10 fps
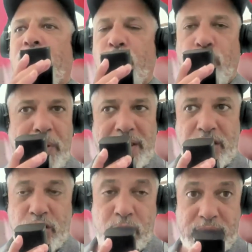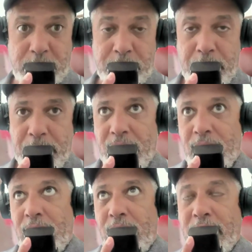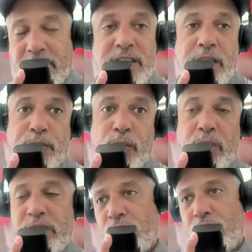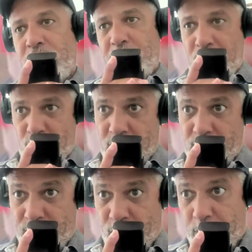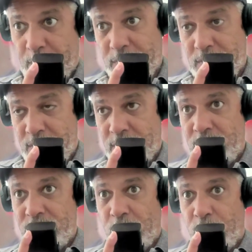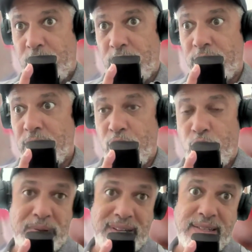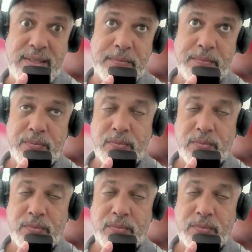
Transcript: to talk about this quickly. It's different when you're in a community environment in these areas and you're policing.